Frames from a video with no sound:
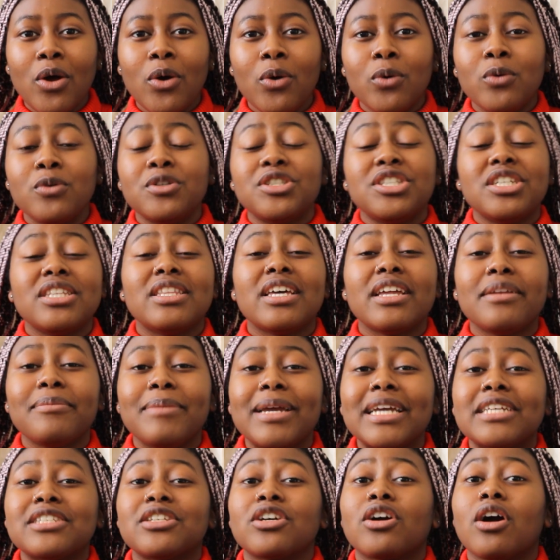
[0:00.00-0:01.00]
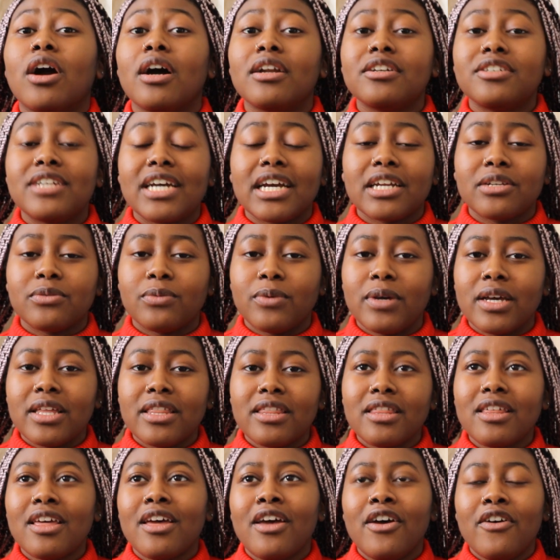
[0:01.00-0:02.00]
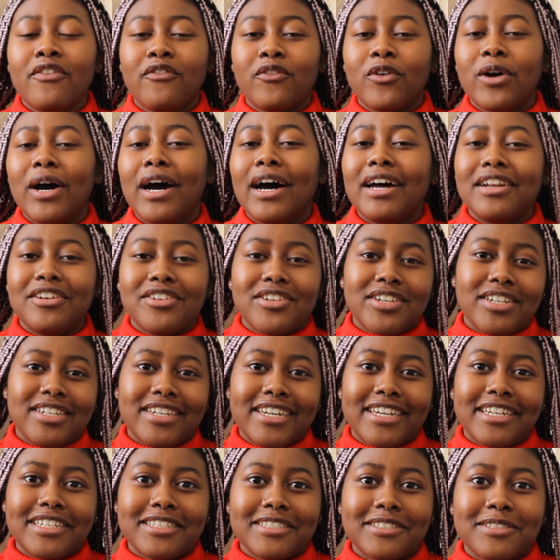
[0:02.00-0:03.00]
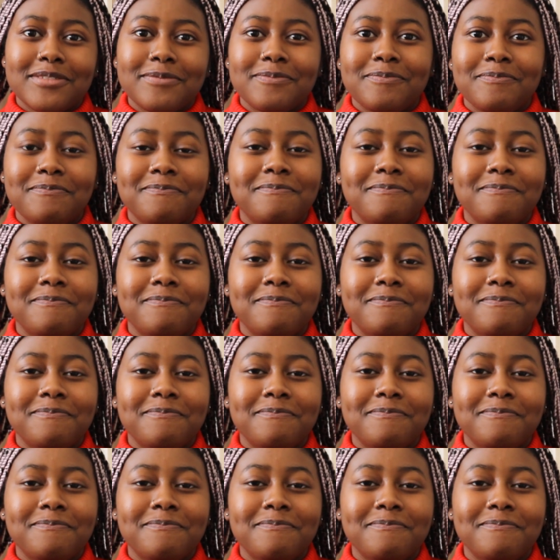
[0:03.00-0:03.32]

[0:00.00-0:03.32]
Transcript: who she then makes a contract with for 100 days.